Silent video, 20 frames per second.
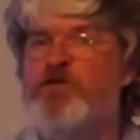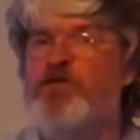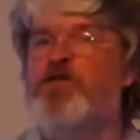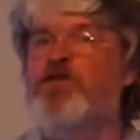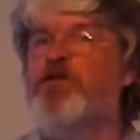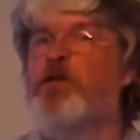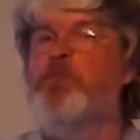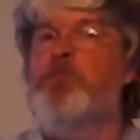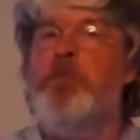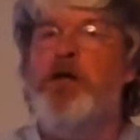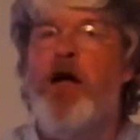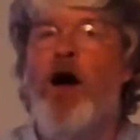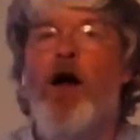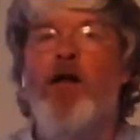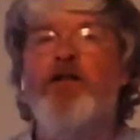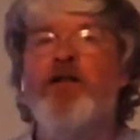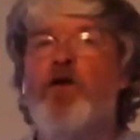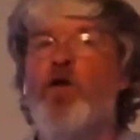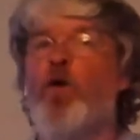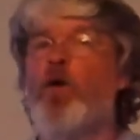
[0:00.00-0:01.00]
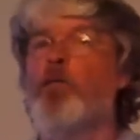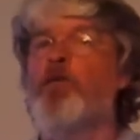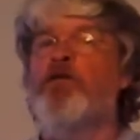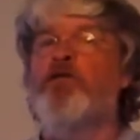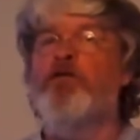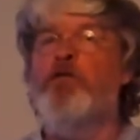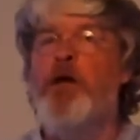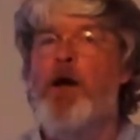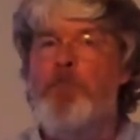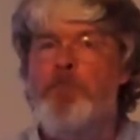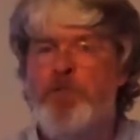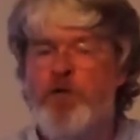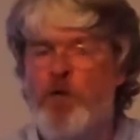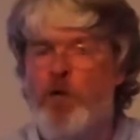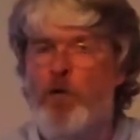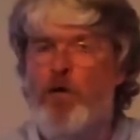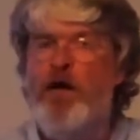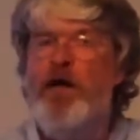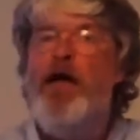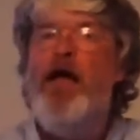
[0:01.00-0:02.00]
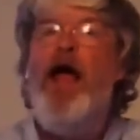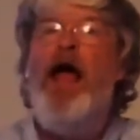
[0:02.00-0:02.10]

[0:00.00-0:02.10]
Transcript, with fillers: system beyond the orbit of Neptune.